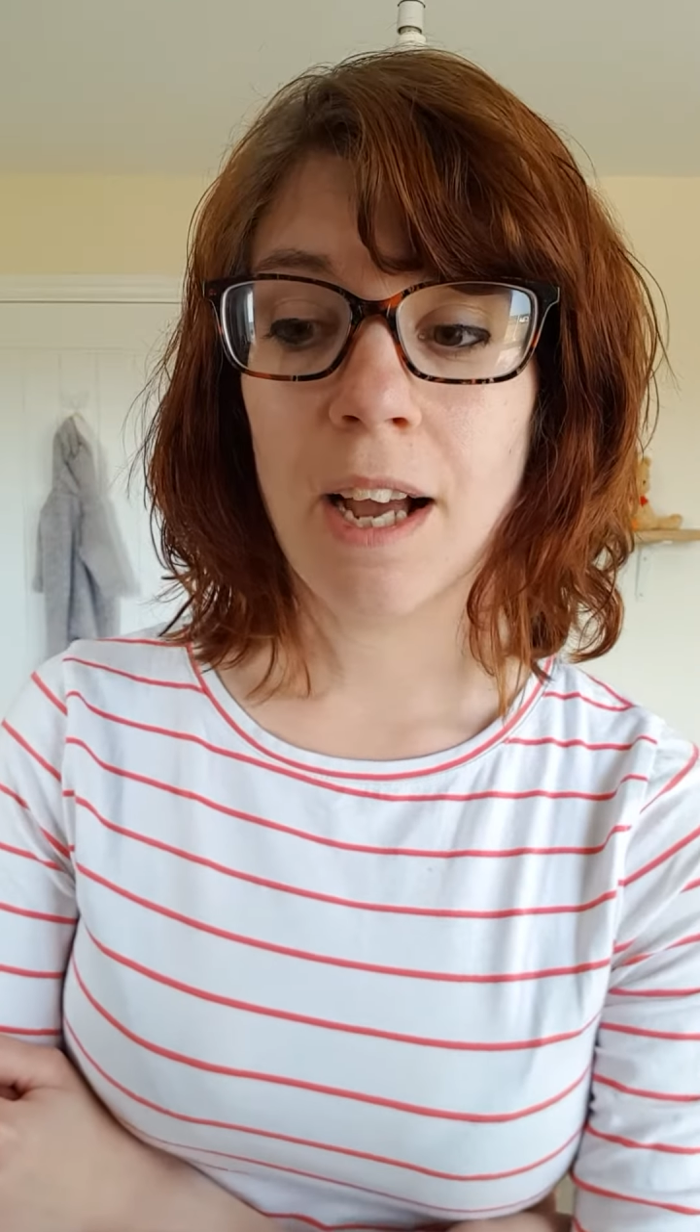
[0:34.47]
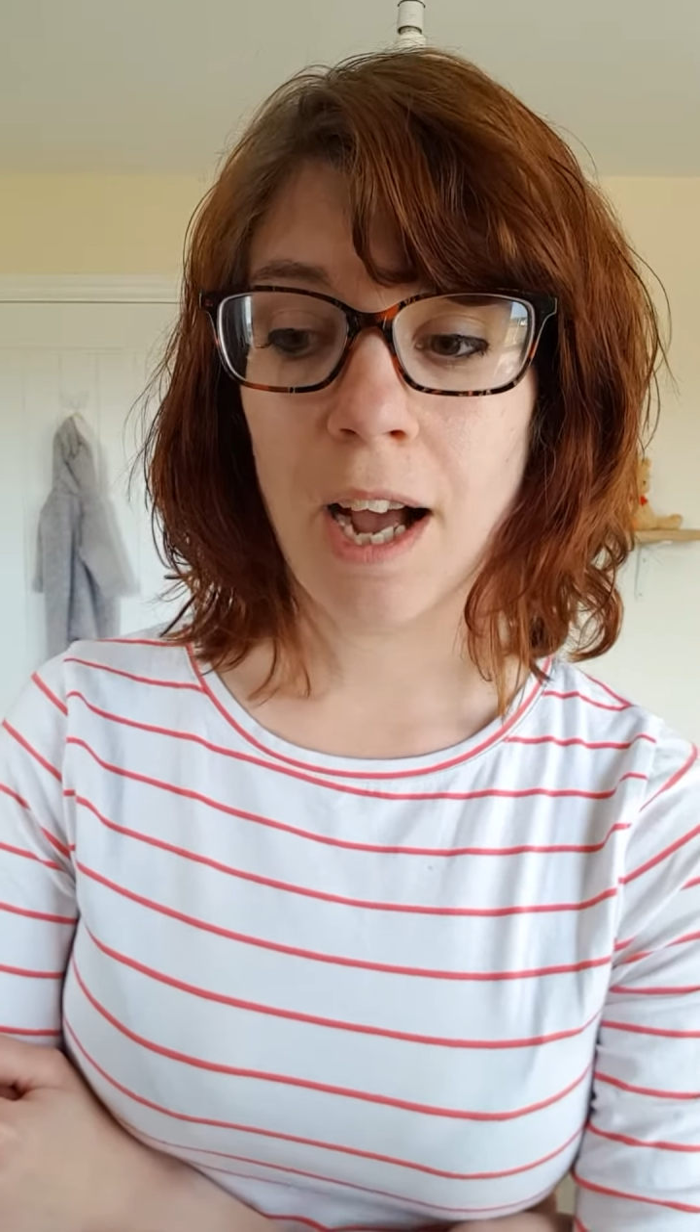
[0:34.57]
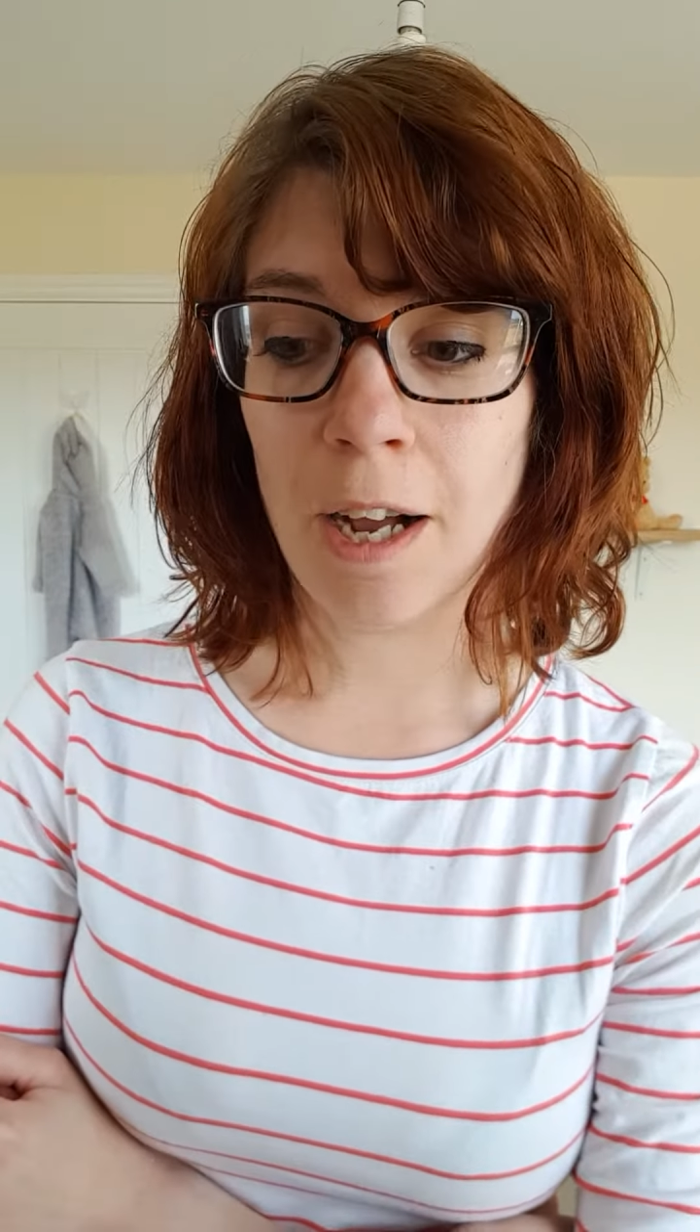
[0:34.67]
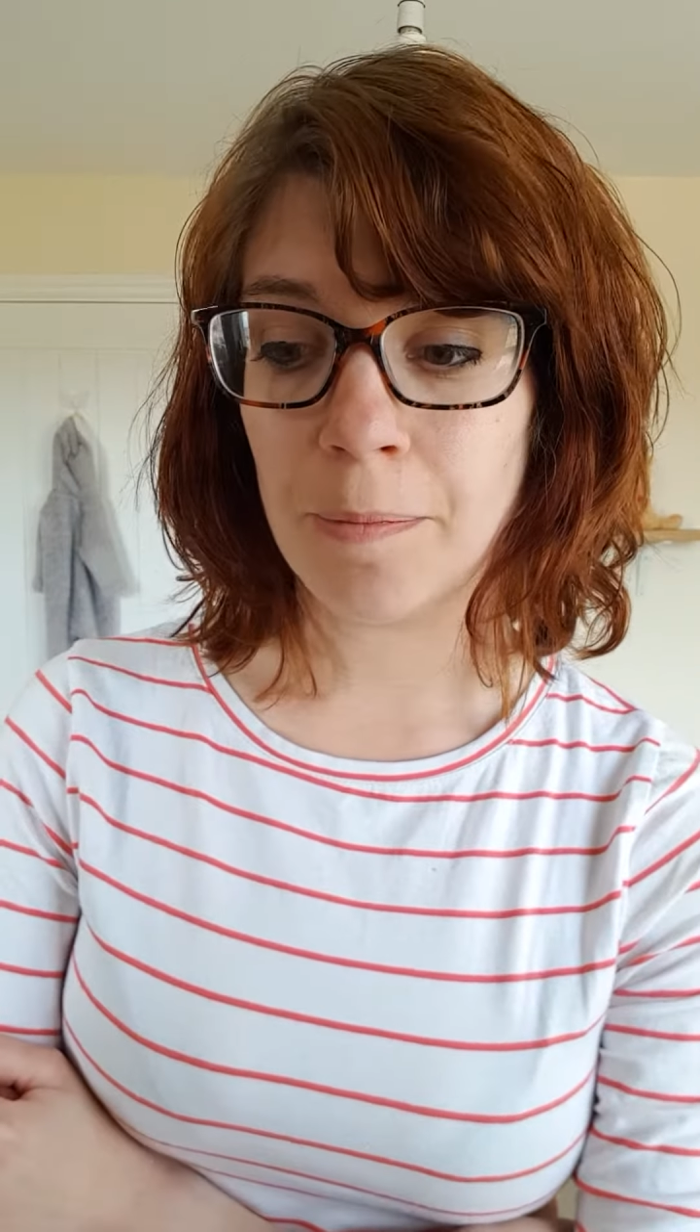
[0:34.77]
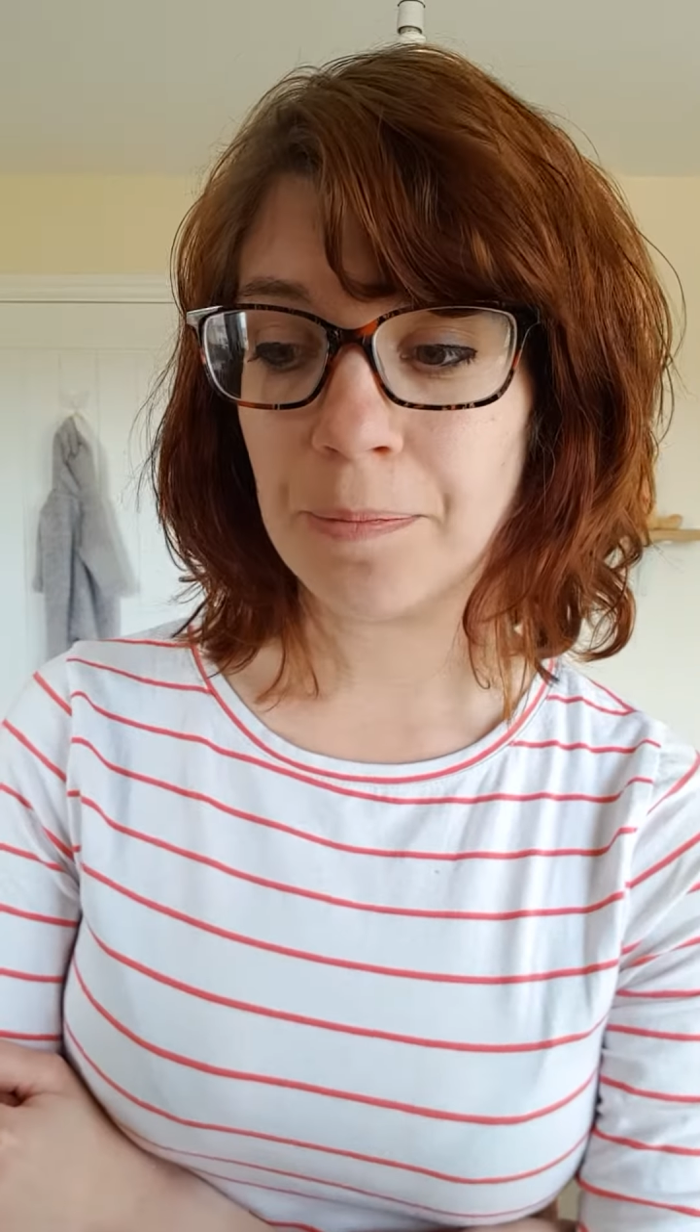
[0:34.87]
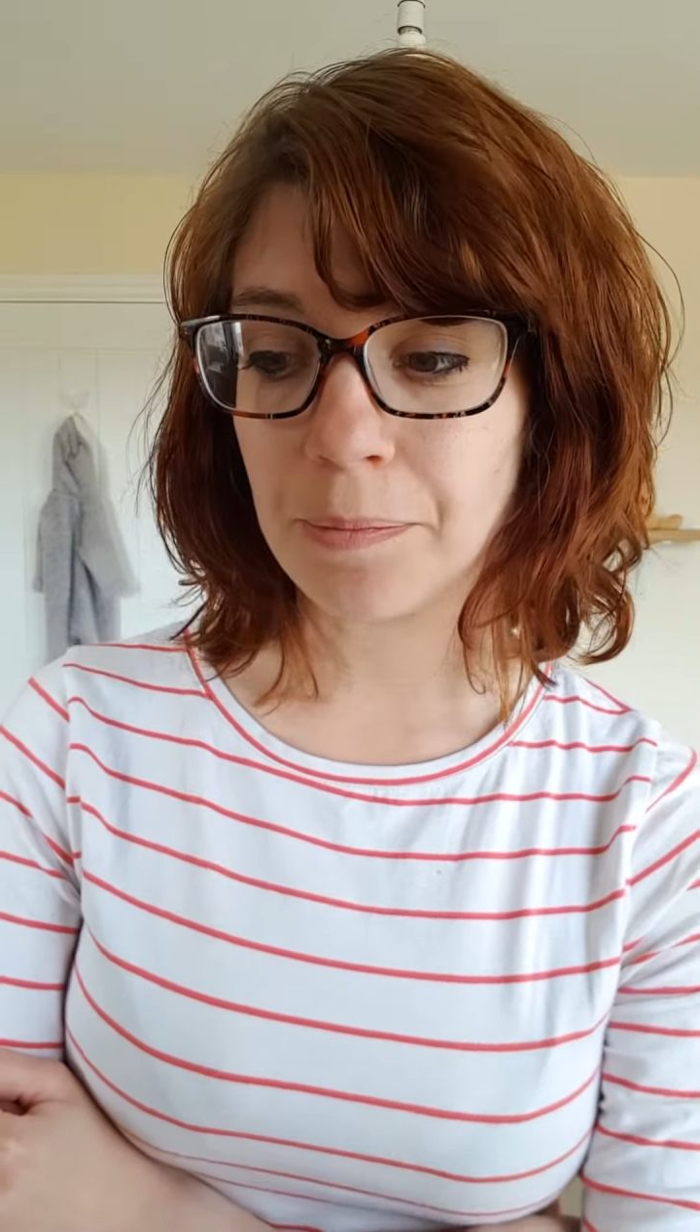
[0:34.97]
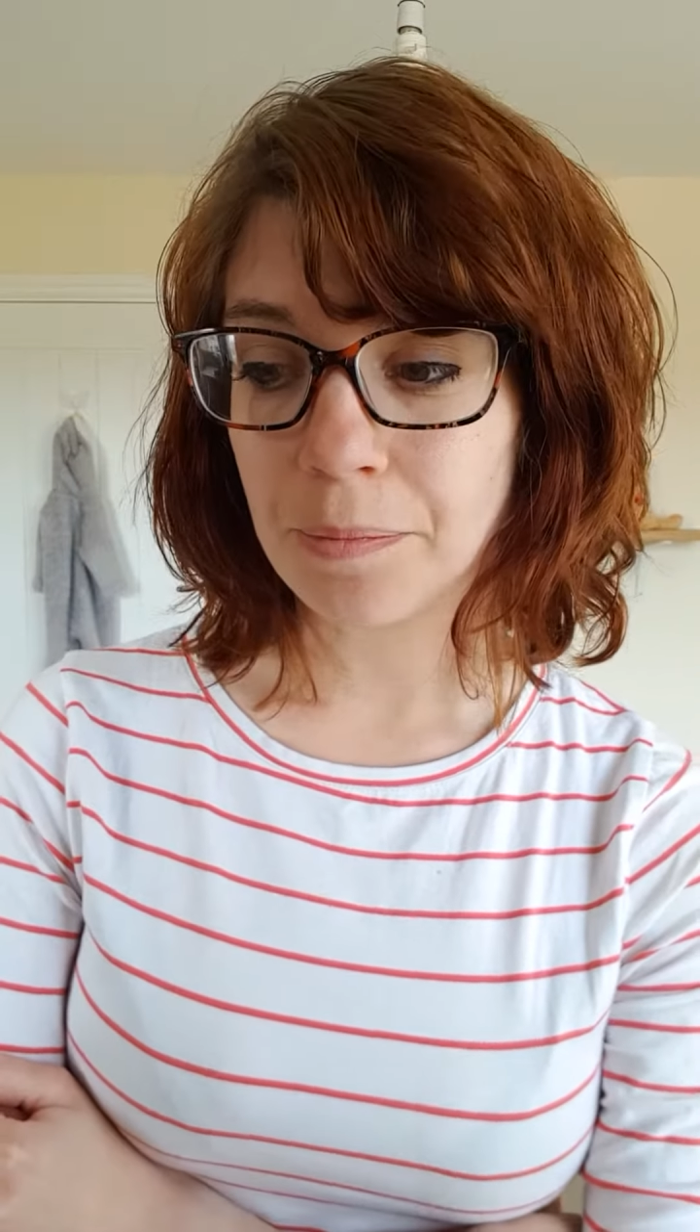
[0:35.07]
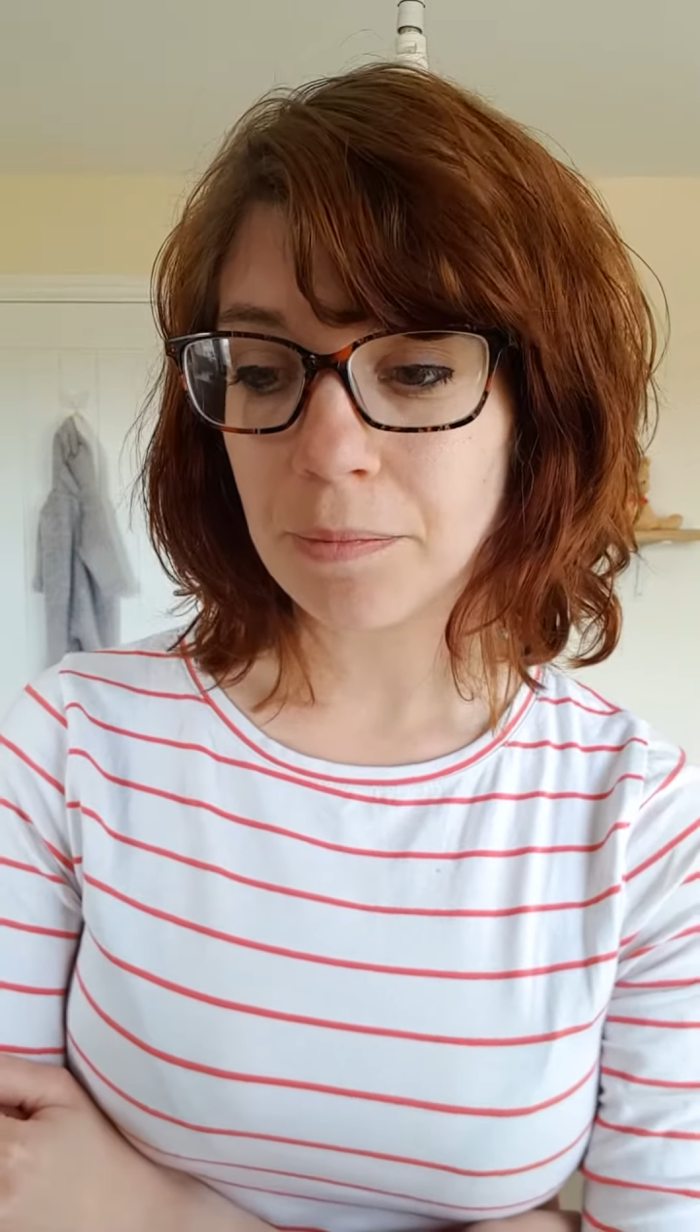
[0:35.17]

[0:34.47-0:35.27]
Um,